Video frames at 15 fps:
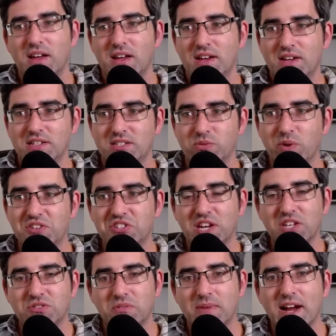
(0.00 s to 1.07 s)
switching
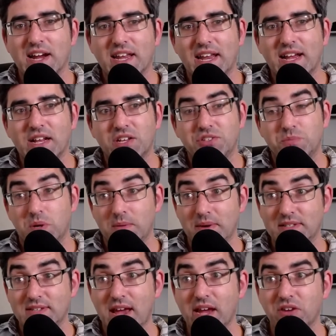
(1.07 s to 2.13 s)
into American English. But in my
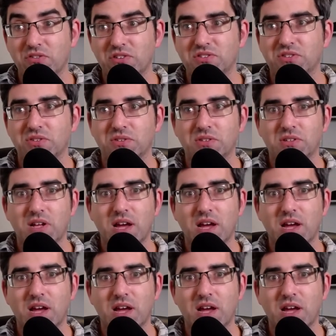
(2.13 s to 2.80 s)
secondary school,